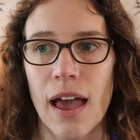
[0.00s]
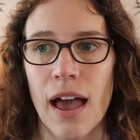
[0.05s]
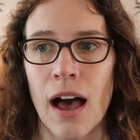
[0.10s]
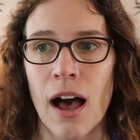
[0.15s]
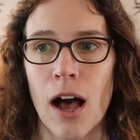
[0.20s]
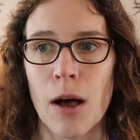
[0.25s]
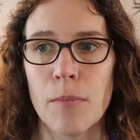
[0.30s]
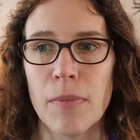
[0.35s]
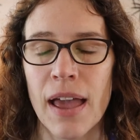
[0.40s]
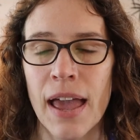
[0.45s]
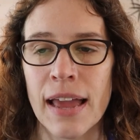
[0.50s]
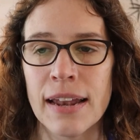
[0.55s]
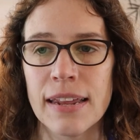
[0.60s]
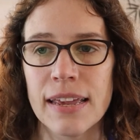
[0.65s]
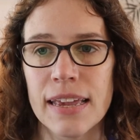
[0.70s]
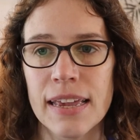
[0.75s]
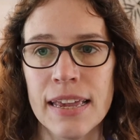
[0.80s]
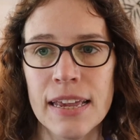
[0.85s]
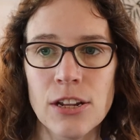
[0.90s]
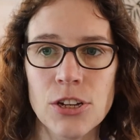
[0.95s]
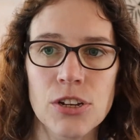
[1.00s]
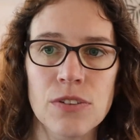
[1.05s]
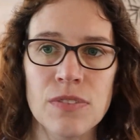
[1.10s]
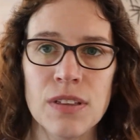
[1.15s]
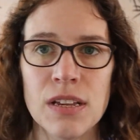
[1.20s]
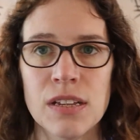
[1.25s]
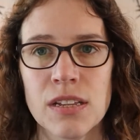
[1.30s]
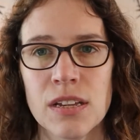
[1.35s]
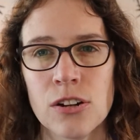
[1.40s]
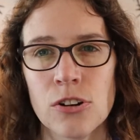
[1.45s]
And each of
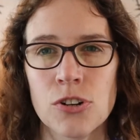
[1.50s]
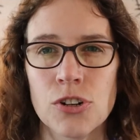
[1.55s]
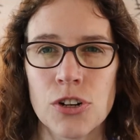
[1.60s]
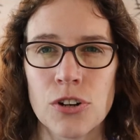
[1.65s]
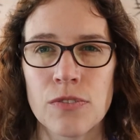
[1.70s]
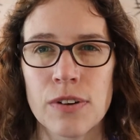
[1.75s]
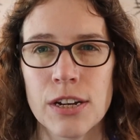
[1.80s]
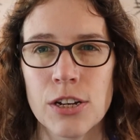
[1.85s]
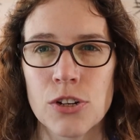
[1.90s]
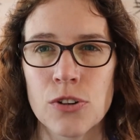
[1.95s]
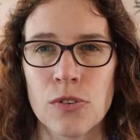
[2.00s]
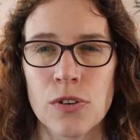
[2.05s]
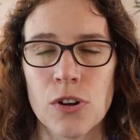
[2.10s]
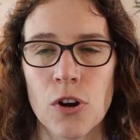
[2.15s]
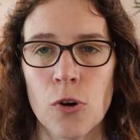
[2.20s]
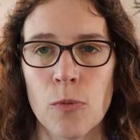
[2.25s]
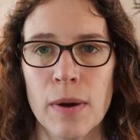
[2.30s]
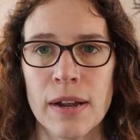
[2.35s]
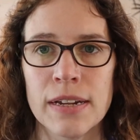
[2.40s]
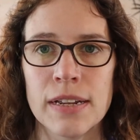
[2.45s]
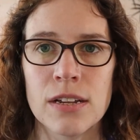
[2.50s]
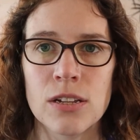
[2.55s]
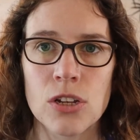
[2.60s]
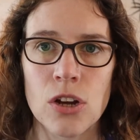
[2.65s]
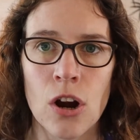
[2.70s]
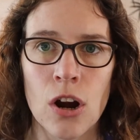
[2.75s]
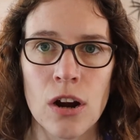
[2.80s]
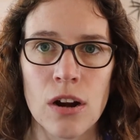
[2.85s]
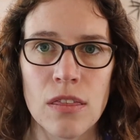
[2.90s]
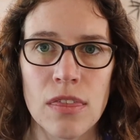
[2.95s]
these intergenerational and home ideas
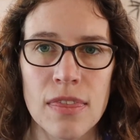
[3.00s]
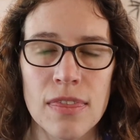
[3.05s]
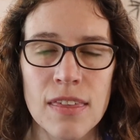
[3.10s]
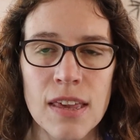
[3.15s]
are